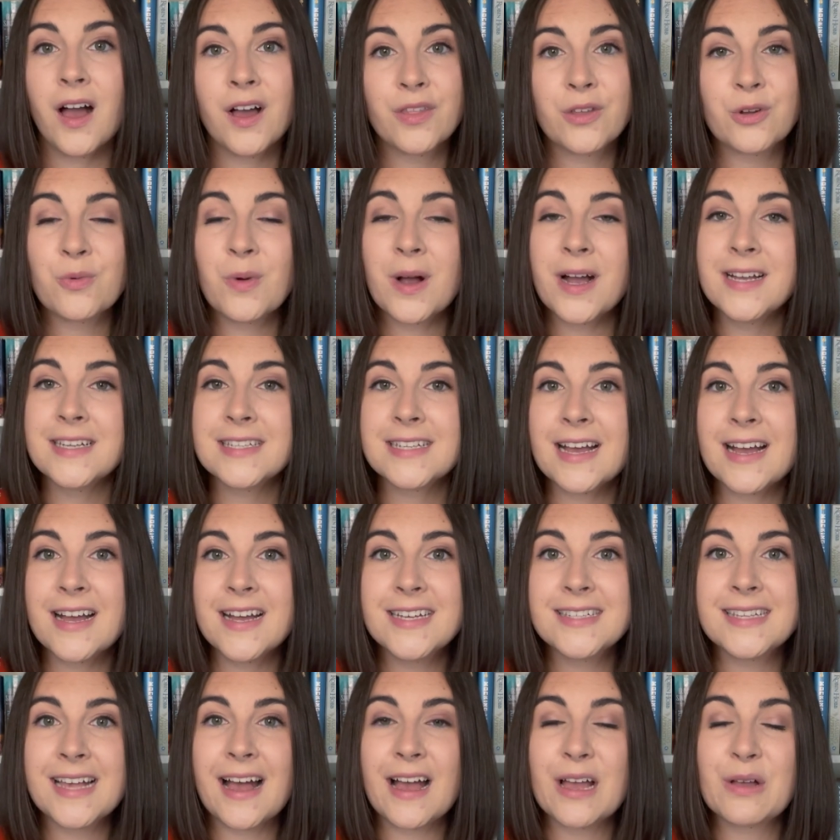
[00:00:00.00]
Otherwise,
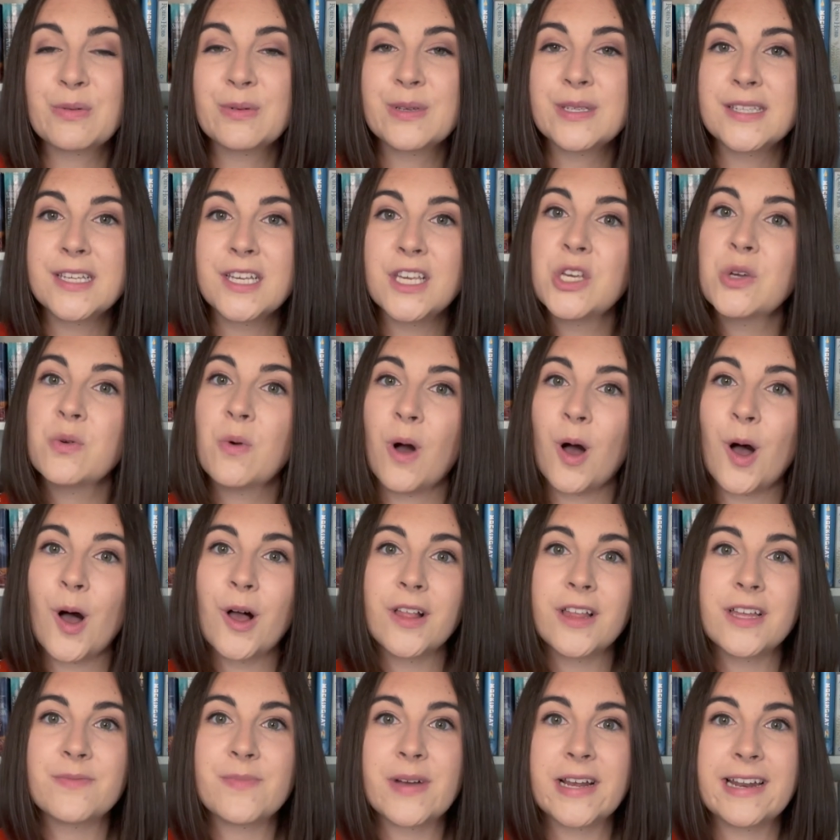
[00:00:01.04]
guys, I will see you
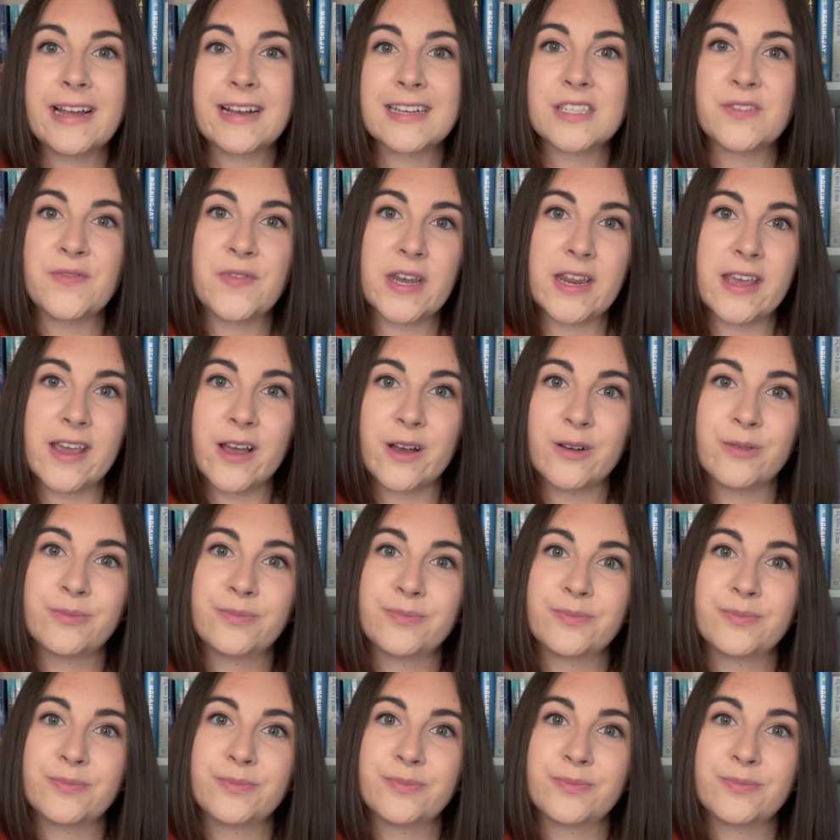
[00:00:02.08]
all in my next video.